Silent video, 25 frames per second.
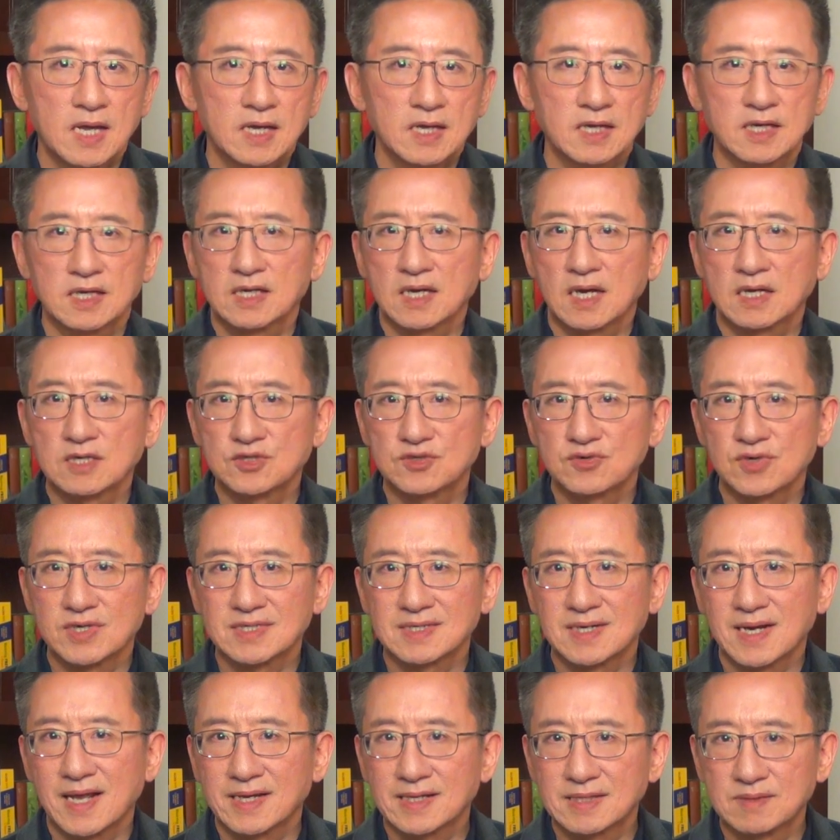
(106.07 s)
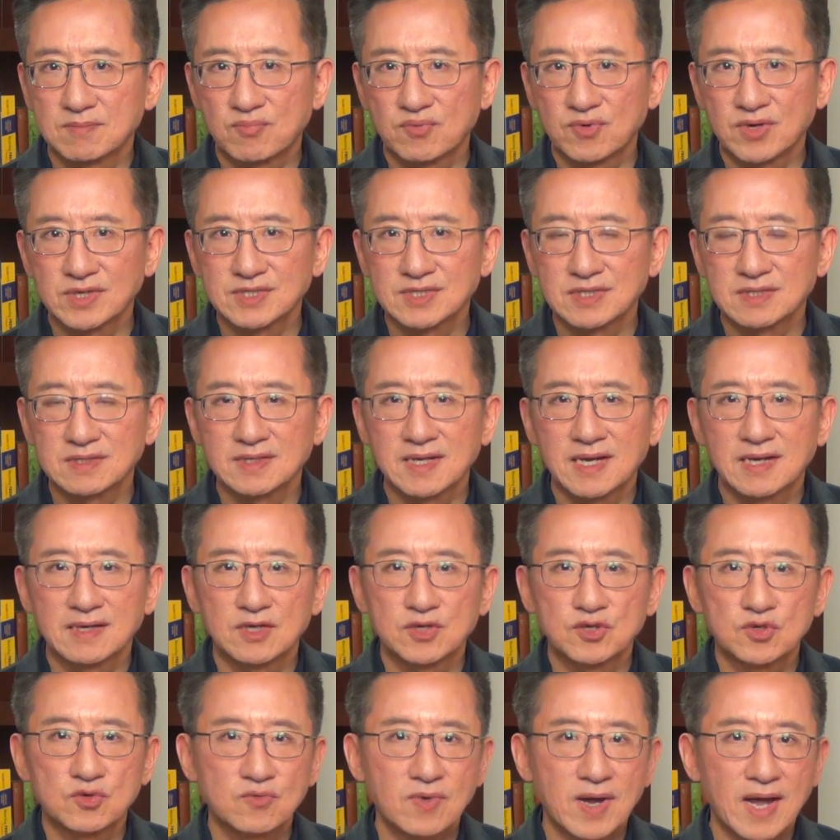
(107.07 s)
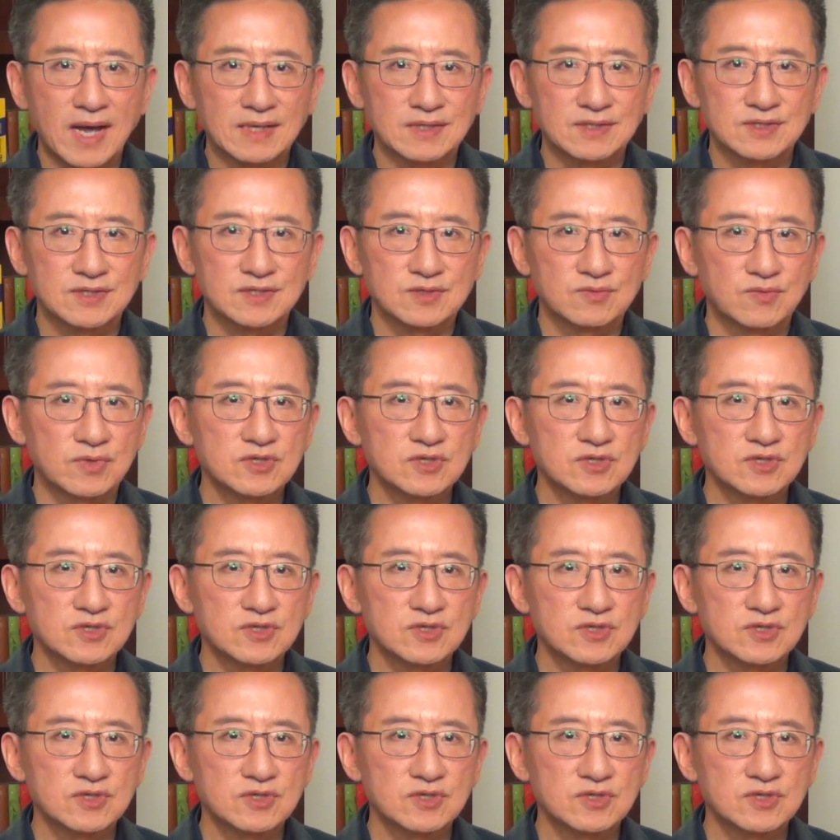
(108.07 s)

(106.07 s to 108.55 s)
In countries like Britain and the US,